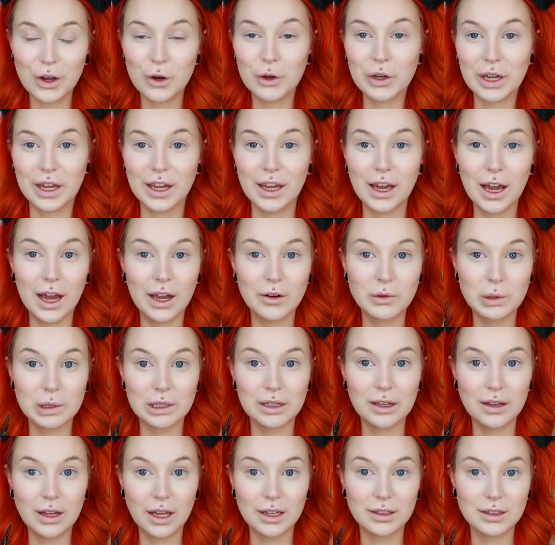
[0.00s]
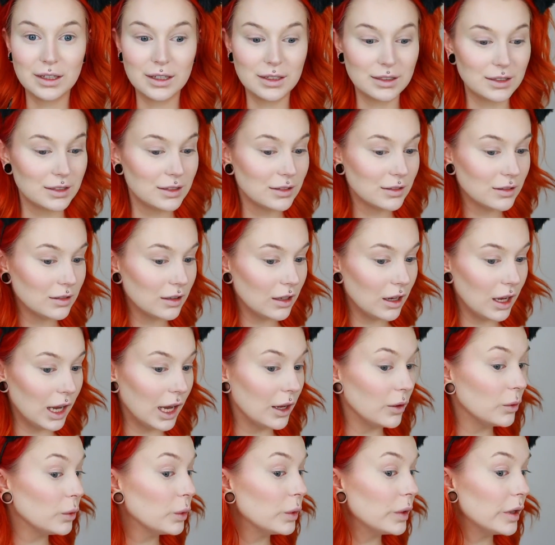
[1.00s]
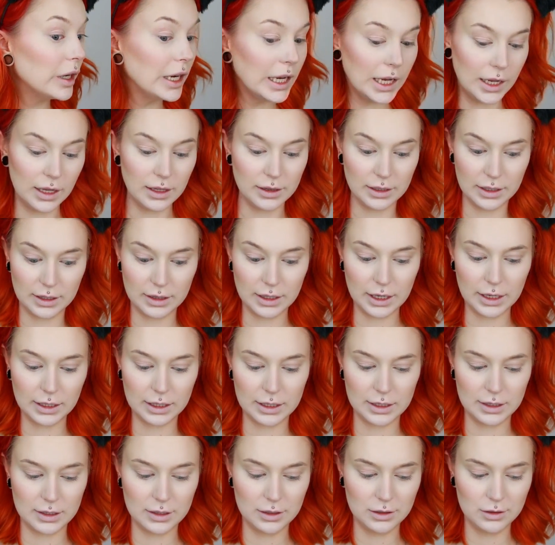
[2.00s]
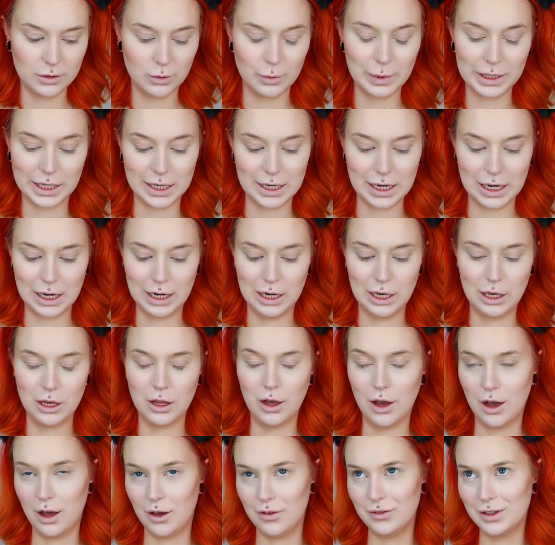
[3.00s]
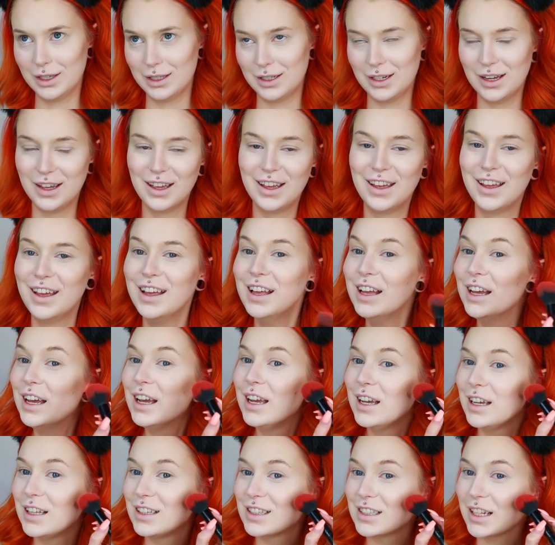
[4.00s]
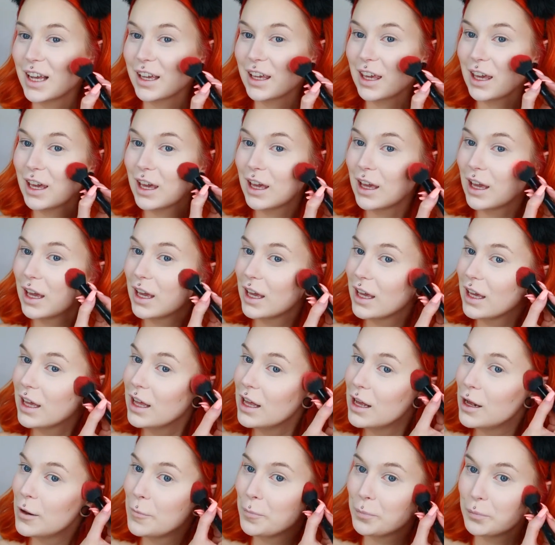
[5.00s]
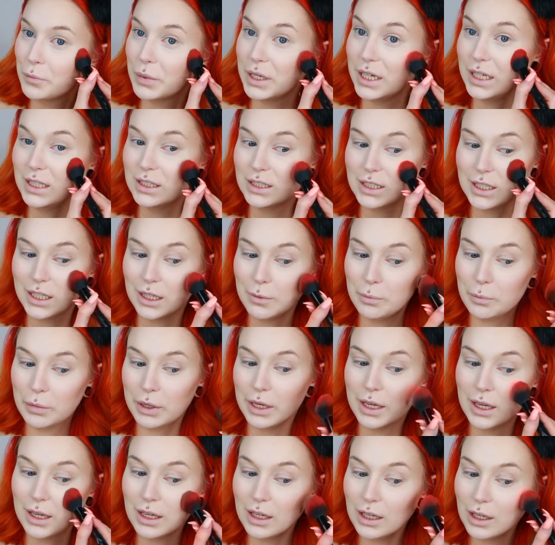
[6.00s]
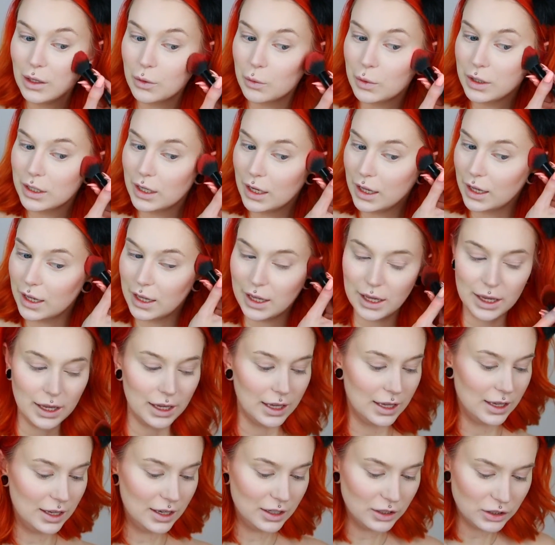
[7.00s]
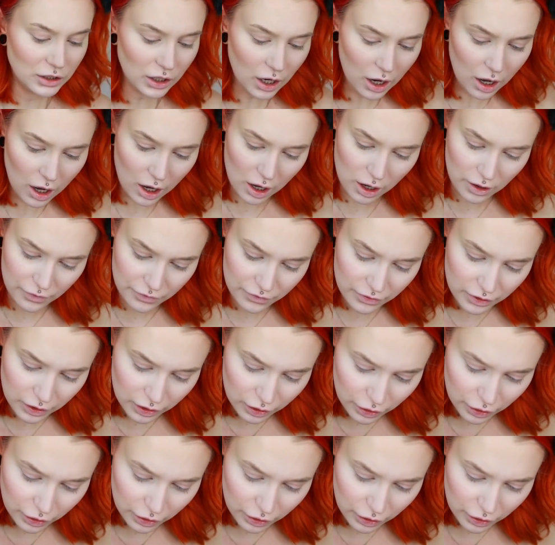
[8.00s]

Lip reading: Okay, I really like this. I really like it. Oh my god, I love it. It's like a peachy pink with a hint of